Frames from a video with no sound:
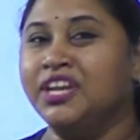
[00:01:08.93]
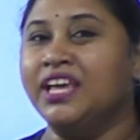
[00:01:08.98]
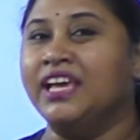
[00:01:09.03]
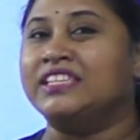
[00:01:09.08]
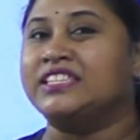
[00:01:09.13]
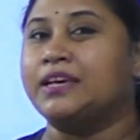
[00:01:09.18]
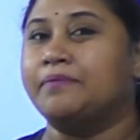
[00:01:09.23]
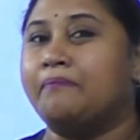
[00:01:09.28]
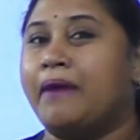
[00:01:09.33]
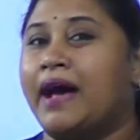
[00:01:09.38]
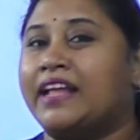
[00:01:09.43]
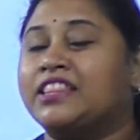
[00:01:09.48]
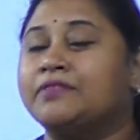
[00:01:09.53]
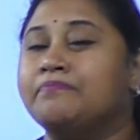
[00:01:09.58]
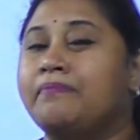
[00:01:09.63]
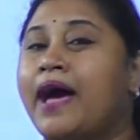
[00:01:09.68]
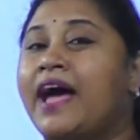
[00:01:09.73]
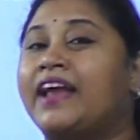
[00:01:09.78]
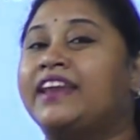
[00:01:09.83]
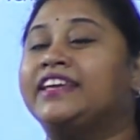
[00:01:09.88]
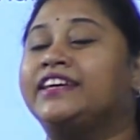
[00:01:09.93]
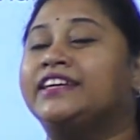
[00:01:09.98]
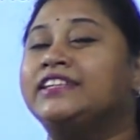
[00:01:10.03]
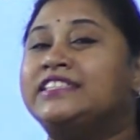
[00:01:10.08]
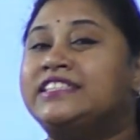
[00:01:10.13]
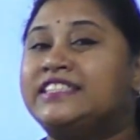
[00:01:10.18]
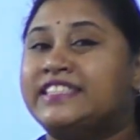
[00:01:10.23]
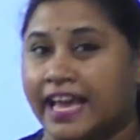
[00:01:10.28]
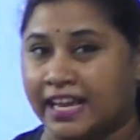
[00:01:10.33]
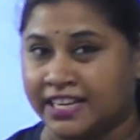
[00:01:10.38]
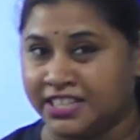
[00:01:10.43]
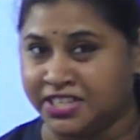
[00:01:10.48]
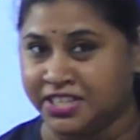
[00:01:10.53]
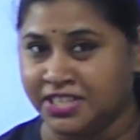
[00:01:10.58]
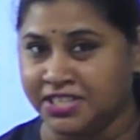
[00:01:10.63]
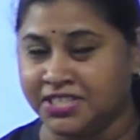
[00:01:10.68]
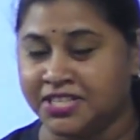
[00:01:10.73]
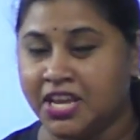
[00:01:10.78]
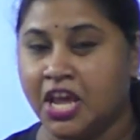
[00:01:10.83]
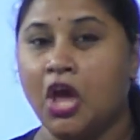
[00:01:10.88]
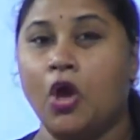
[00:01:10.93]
is a mathematical sentence